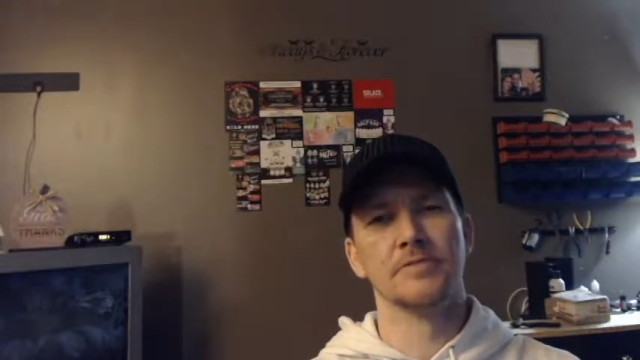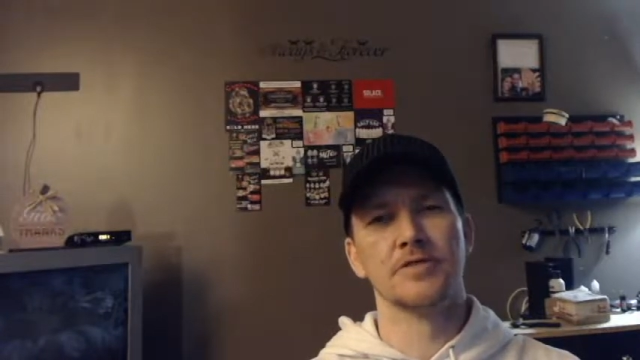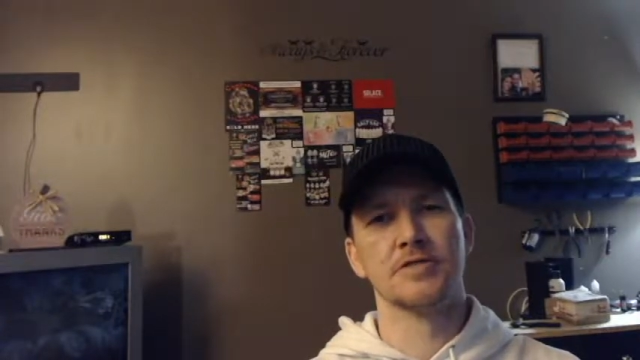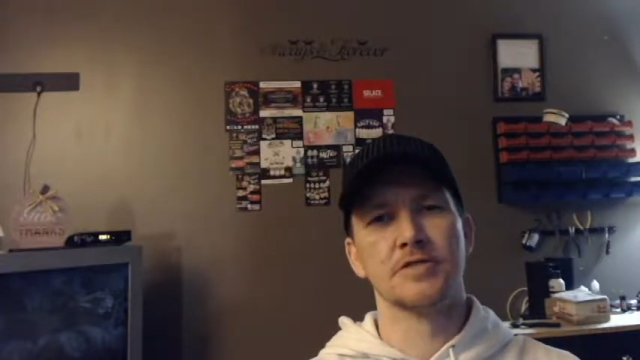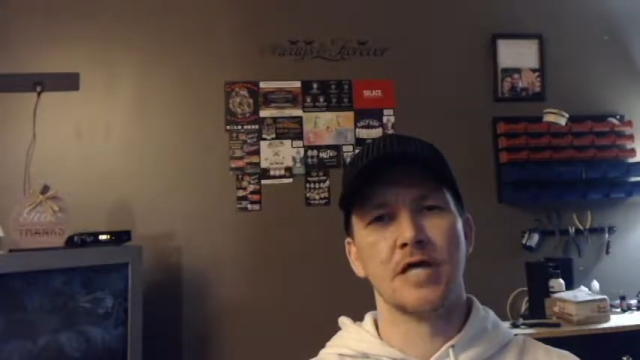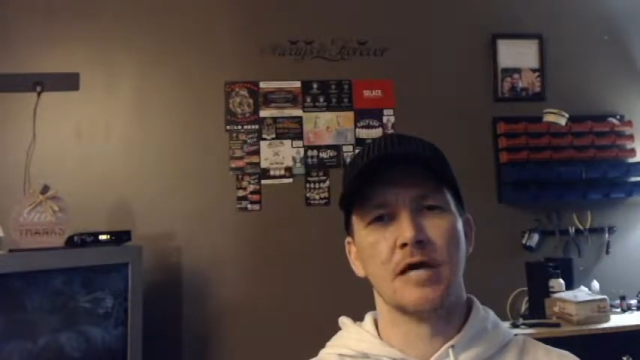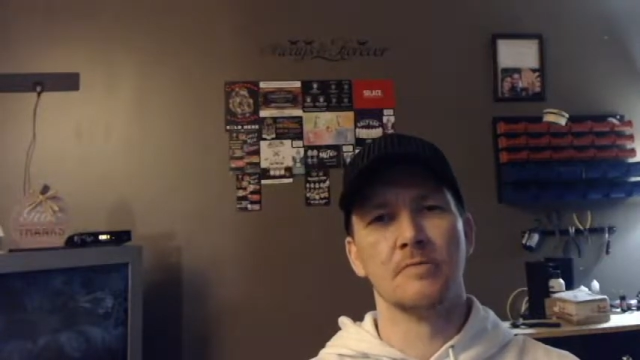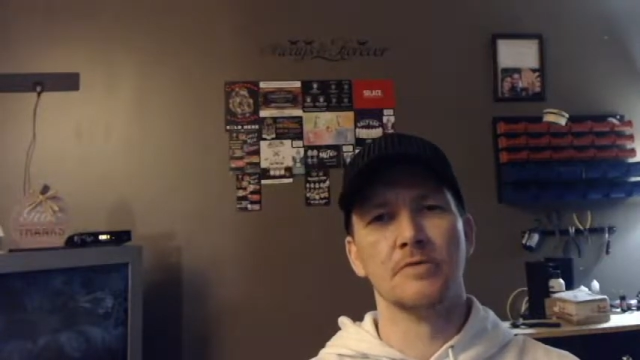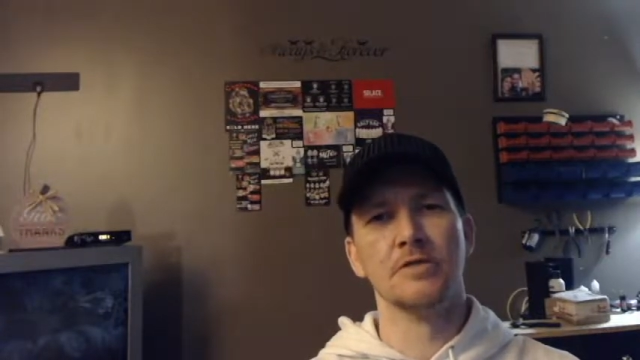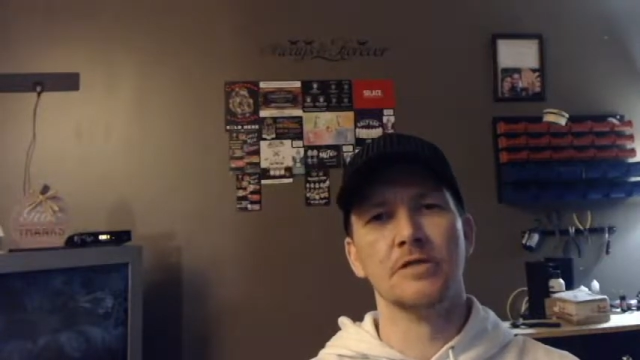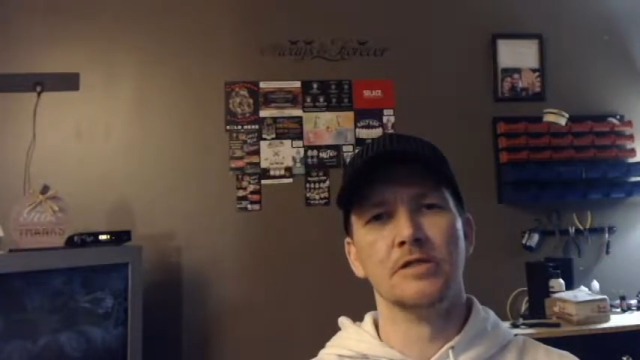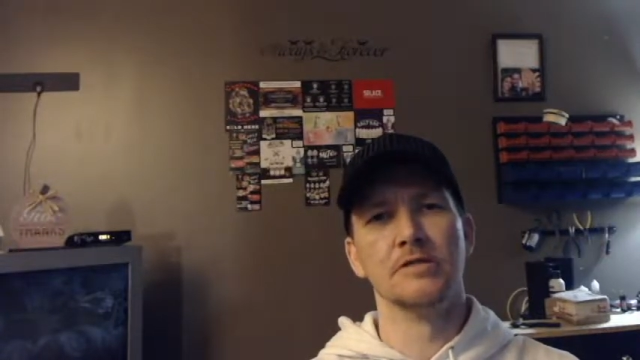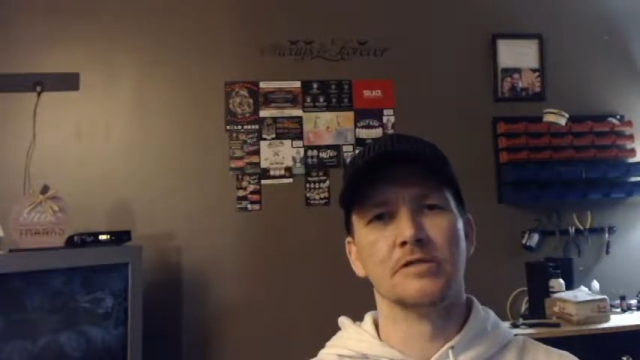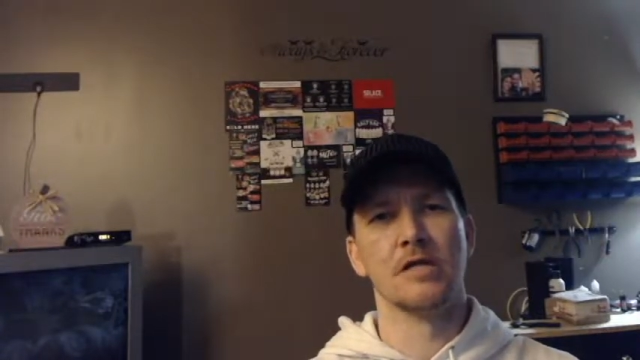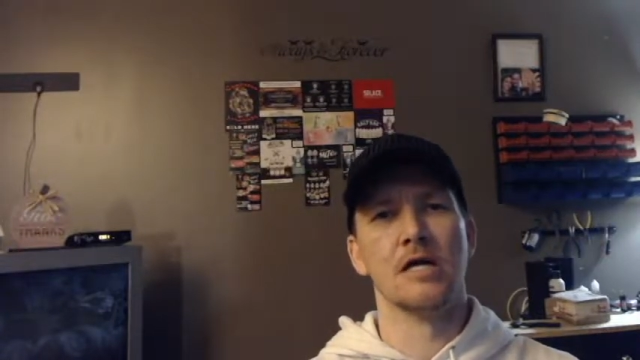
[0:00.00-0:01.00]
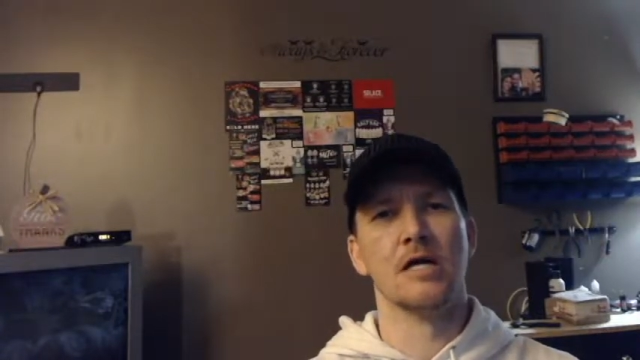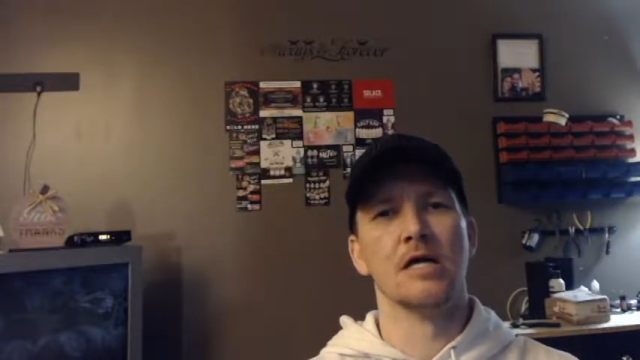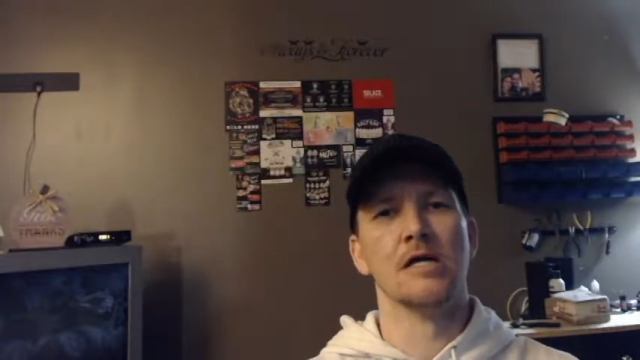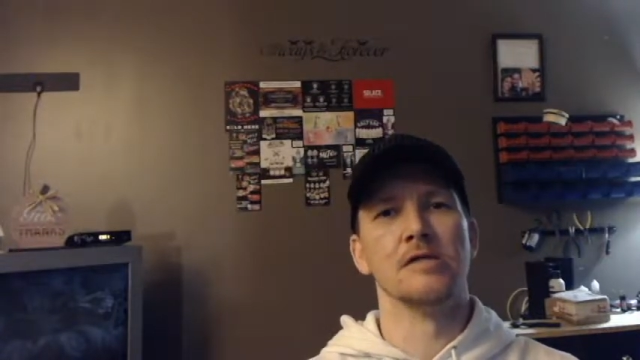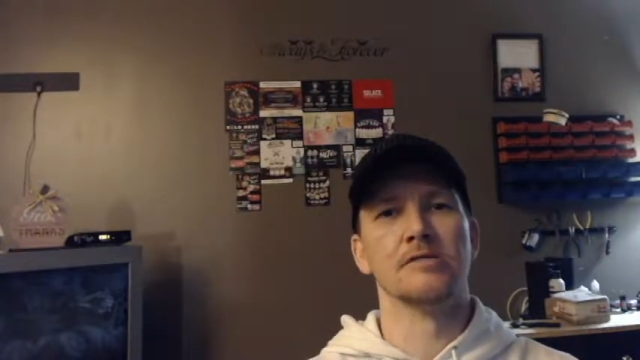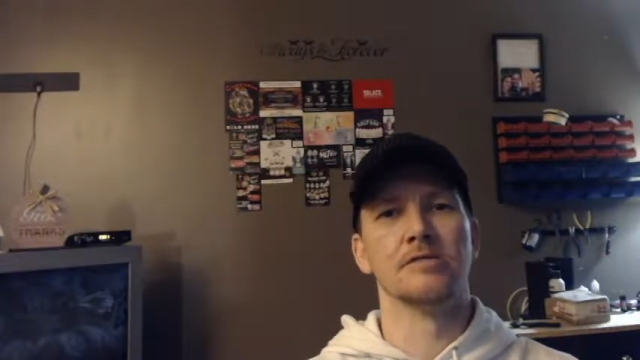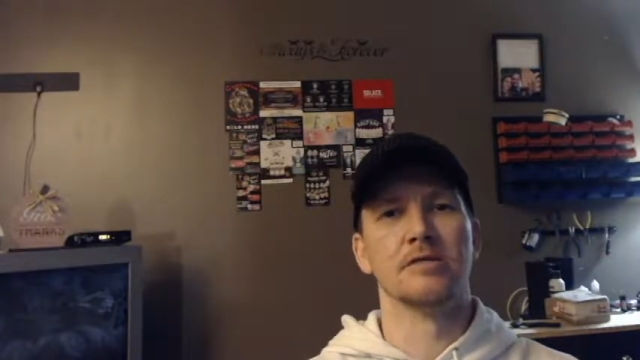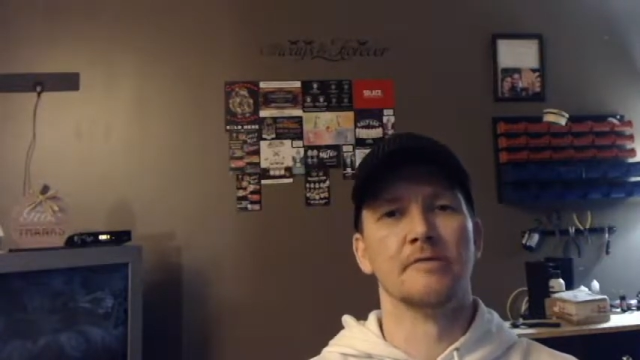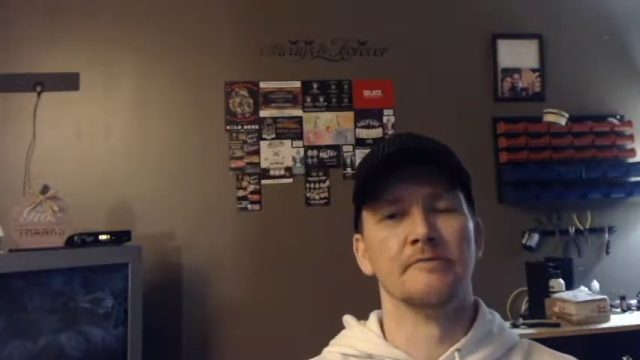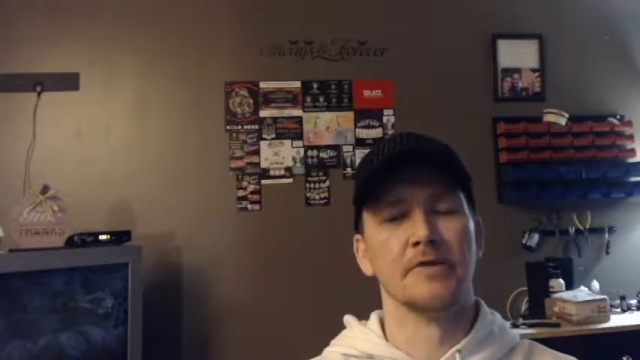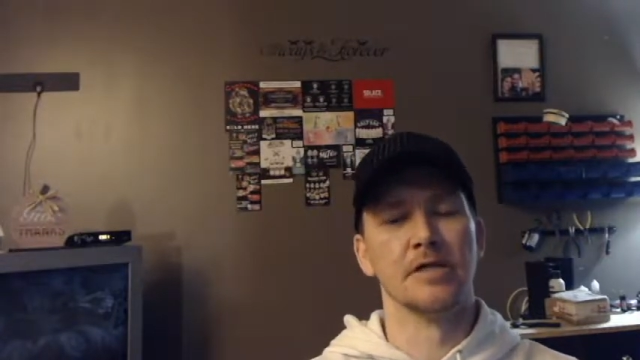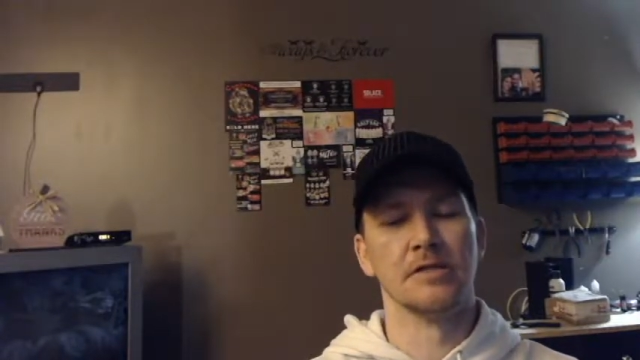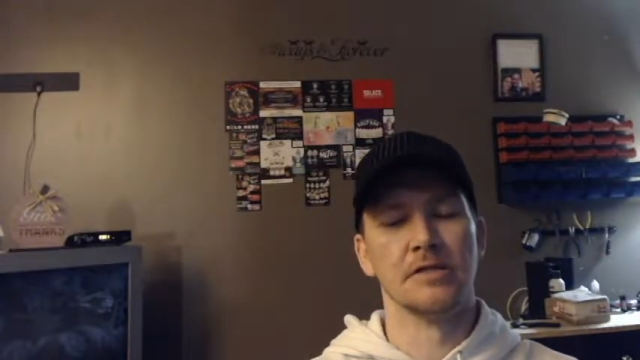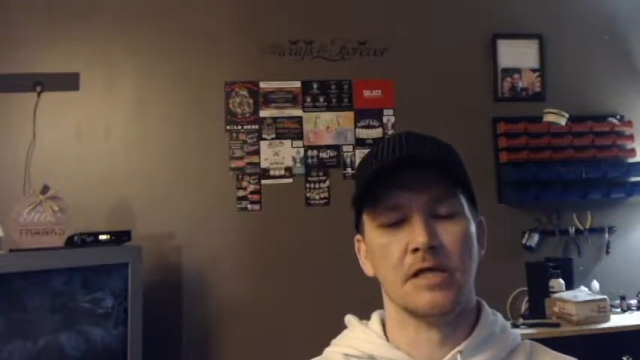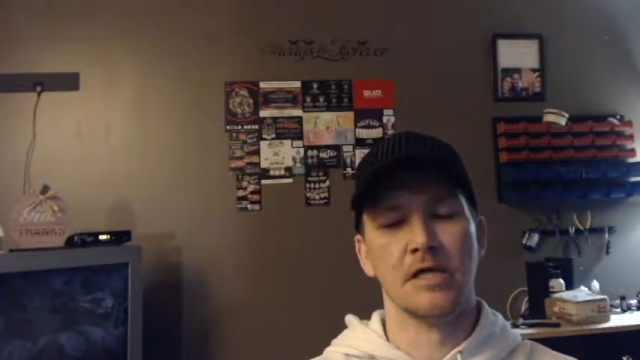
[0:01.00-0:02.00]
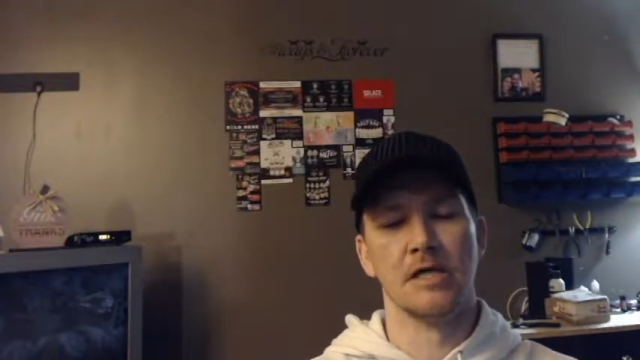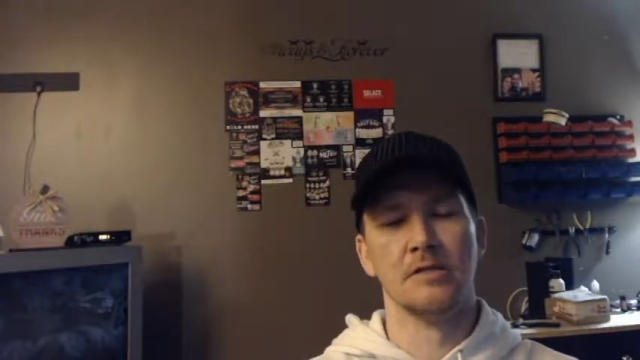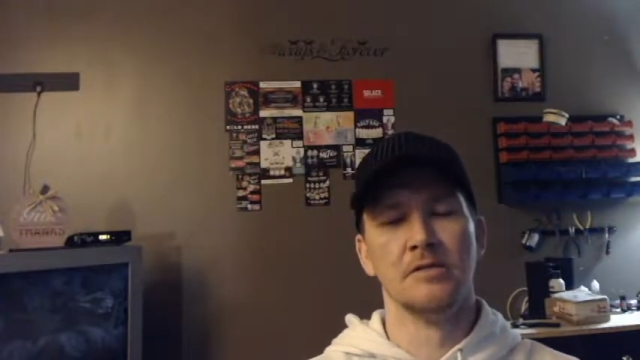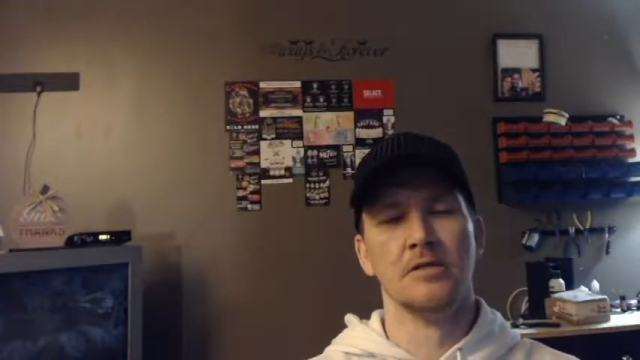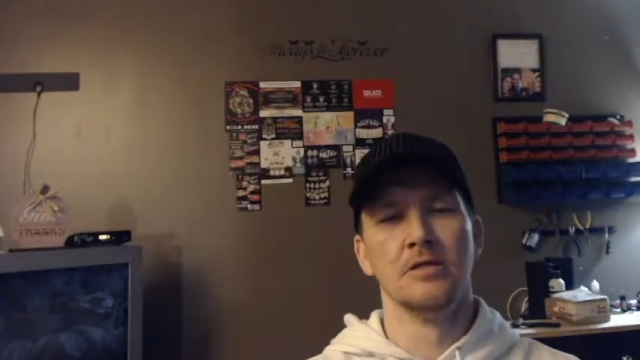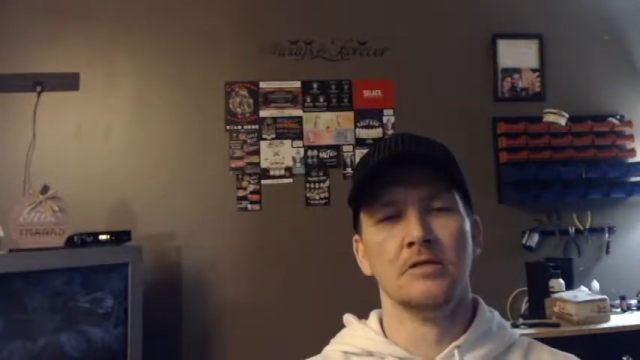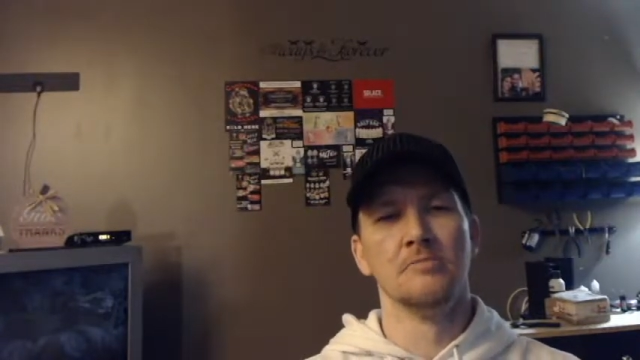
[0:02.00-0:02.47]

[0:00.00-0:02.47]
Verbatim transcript: stab wood designs, stuff like that.